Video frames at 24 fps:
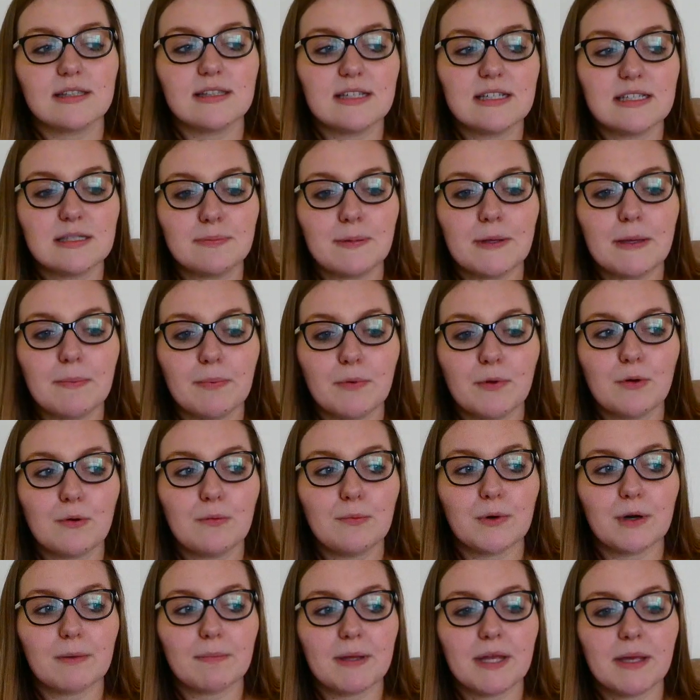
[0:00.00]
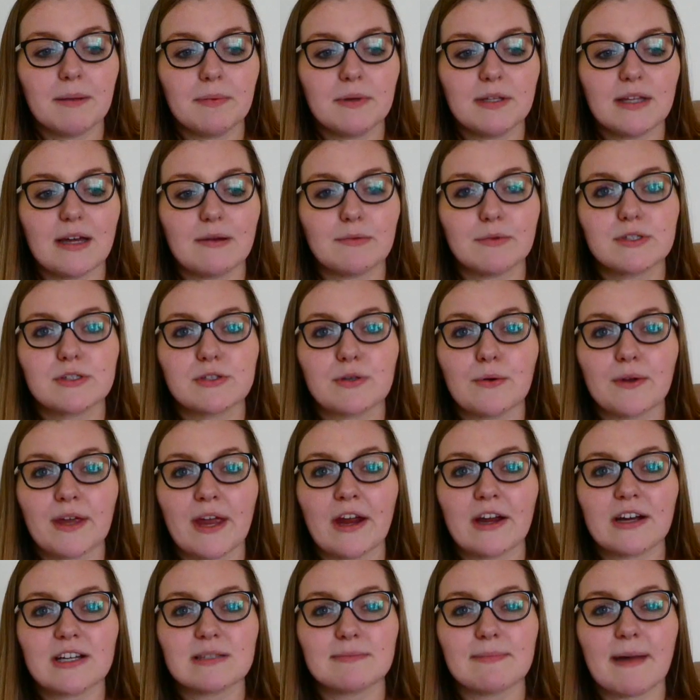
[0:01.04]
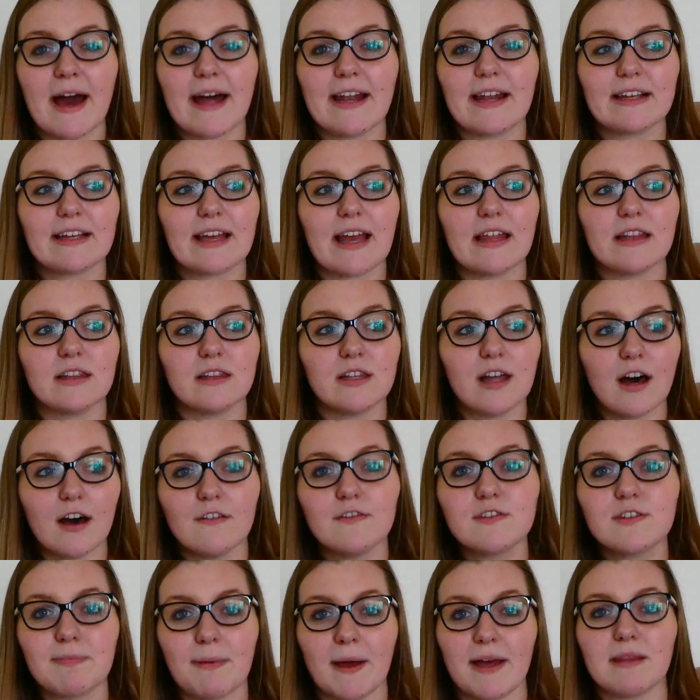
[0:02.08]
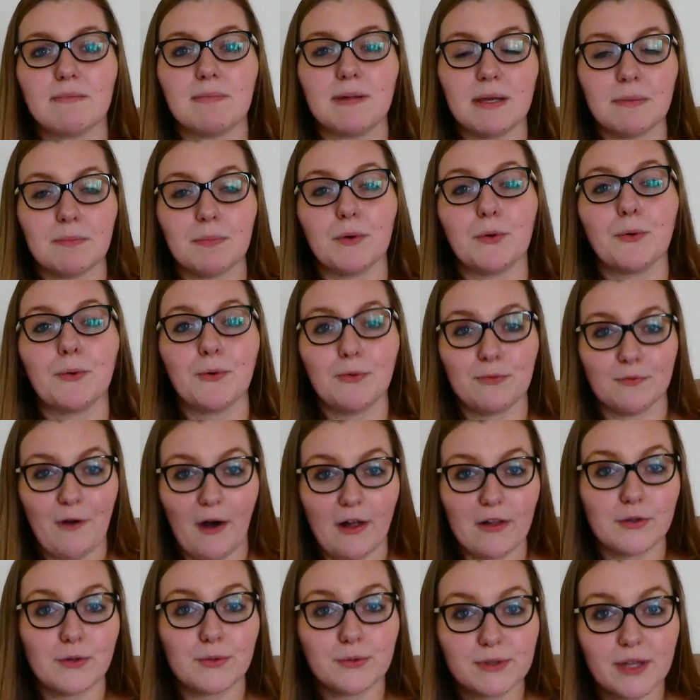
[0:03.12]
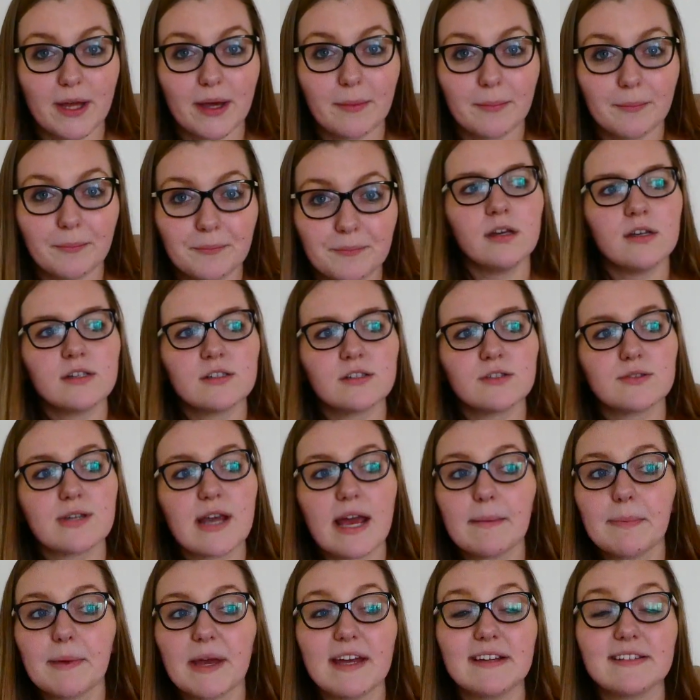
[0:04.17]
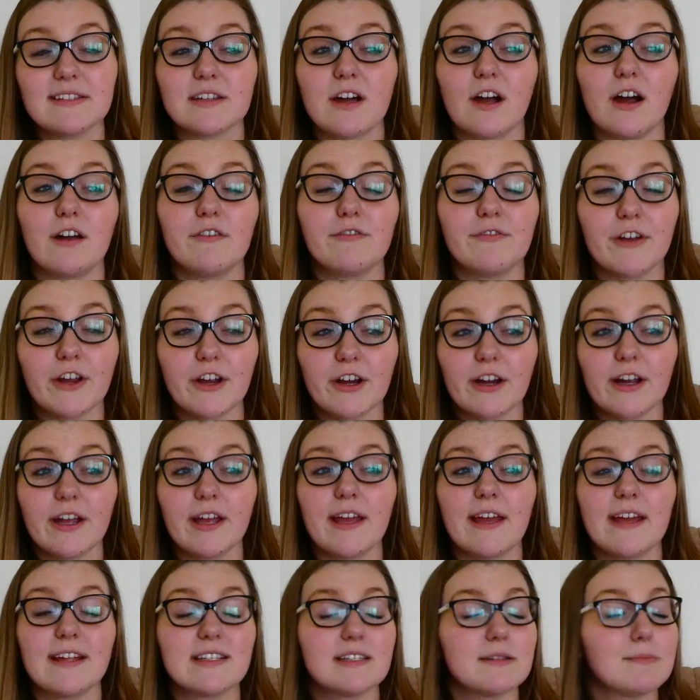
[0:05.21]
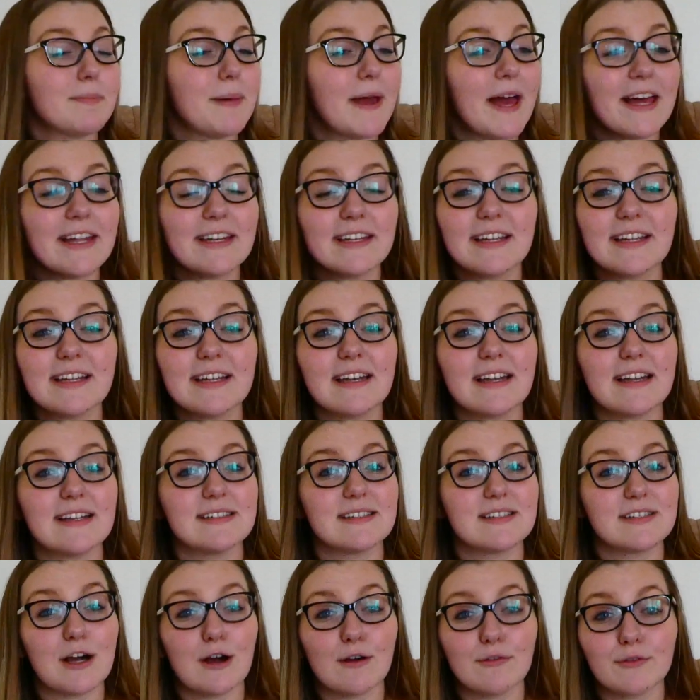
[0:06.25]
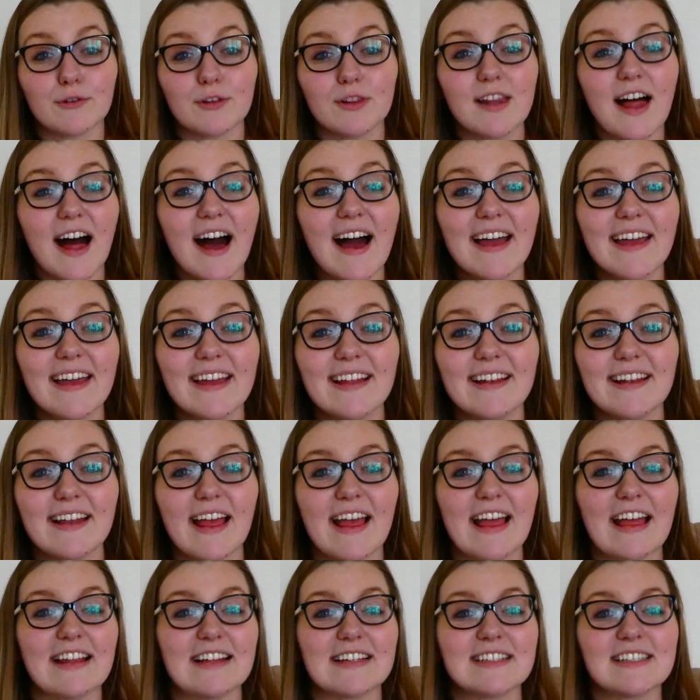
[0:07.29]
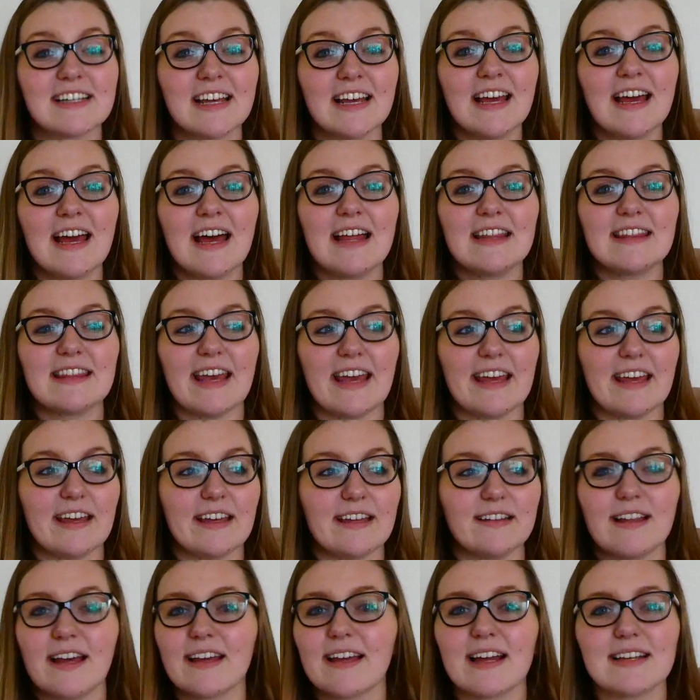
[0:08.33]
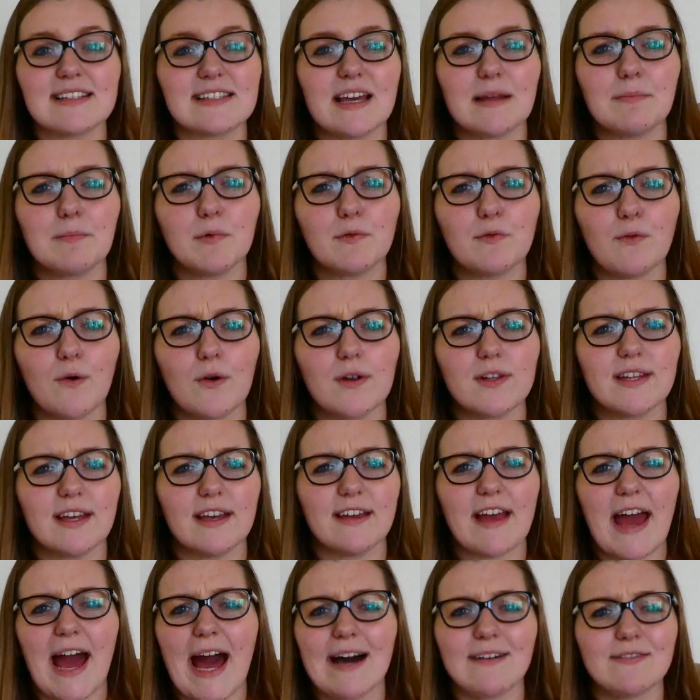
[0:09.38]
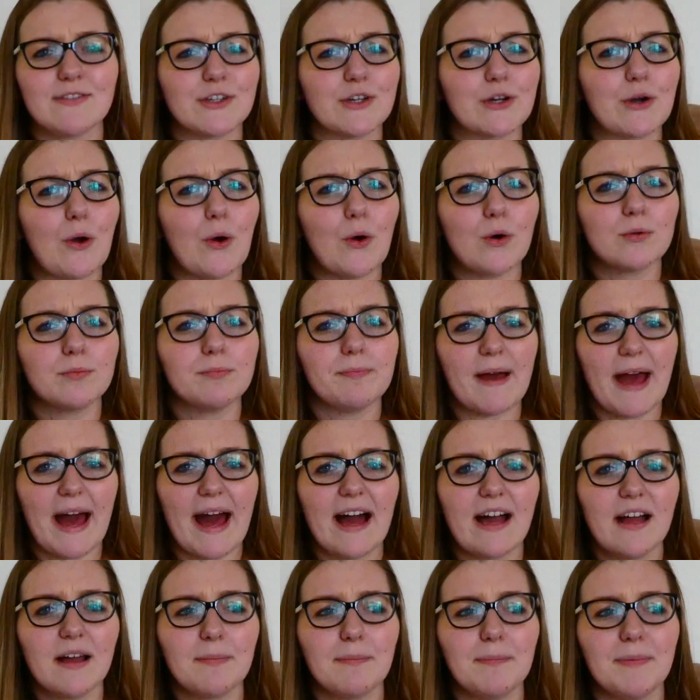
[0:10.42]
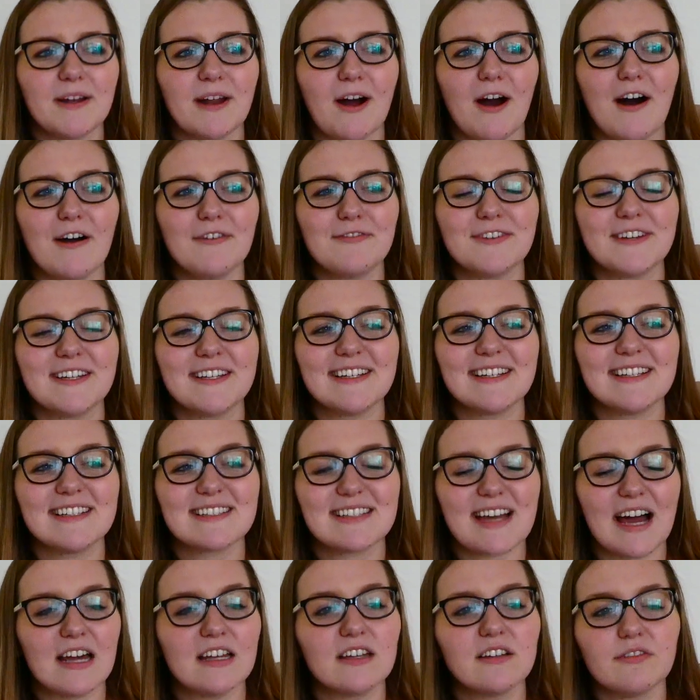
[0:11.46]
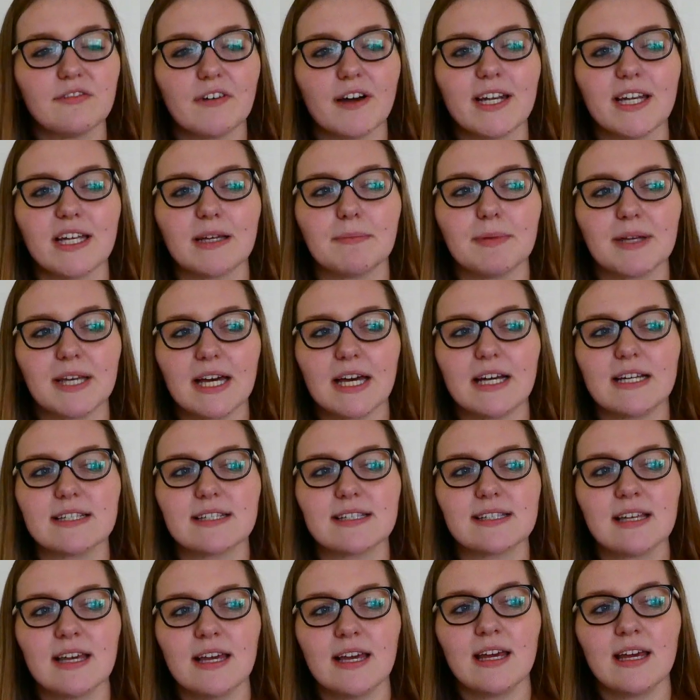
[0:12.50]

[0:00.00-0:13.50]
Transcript: these people were people that were so charismatic and loved by the people who followed them. So type 8s are very independent and self-reliant, and they, like I said before, they have their own back, but often it's kind of funny because,